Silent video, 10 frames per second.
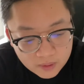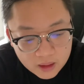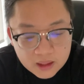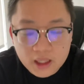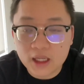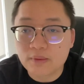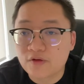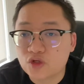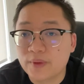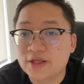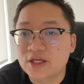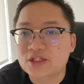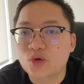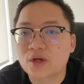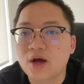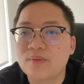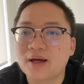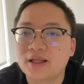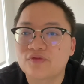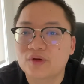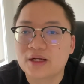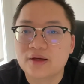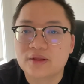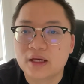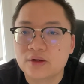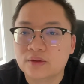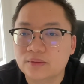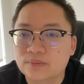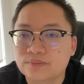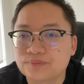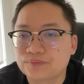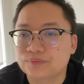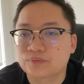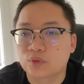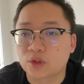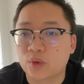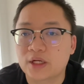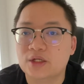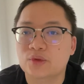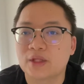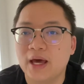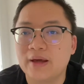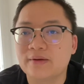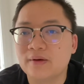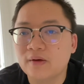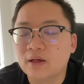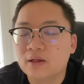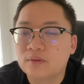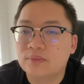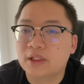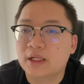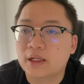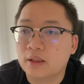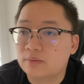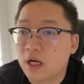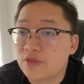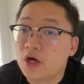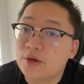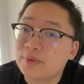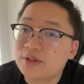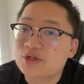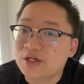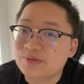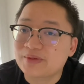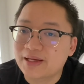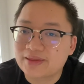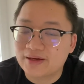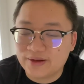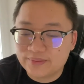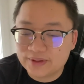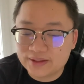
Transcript: I have so many things going on in my life right now that I don't really want to do that, but I thought about it. Trust me, I thought about it.